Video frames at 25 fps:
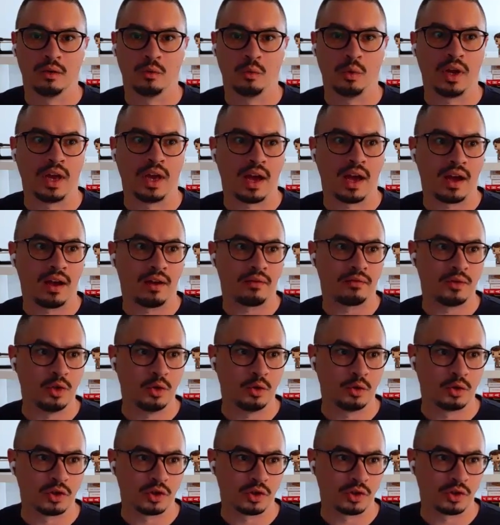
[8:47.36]
We have
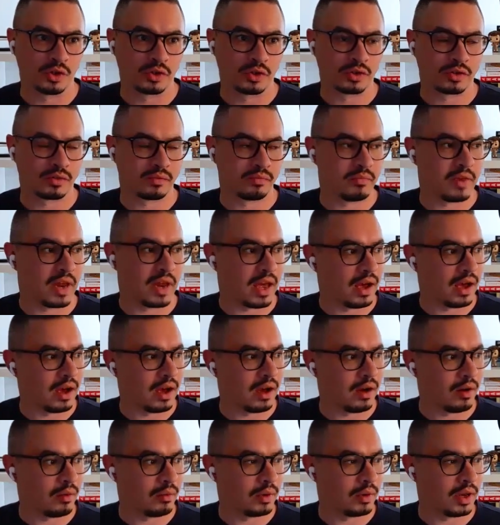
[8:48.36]
users
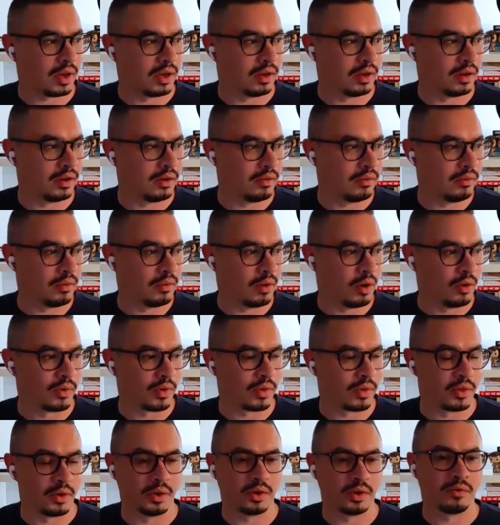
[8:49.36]
now in
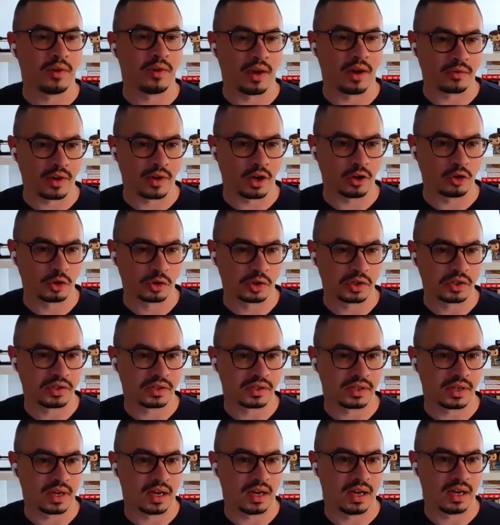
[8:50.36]
over 35
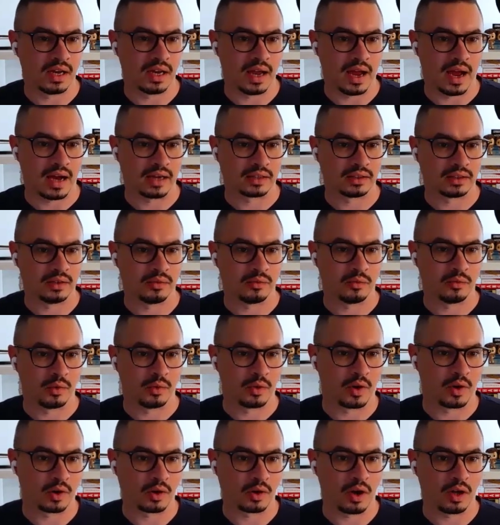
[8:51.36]
countries active
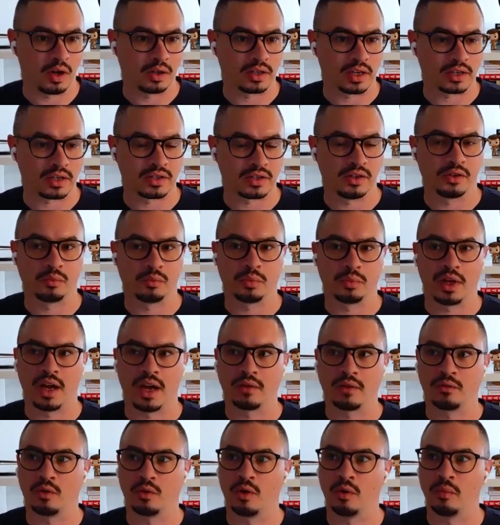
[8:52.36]
with our contact center
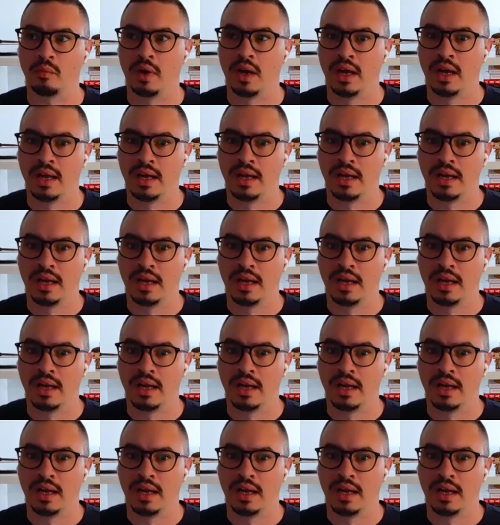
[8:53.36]
platform,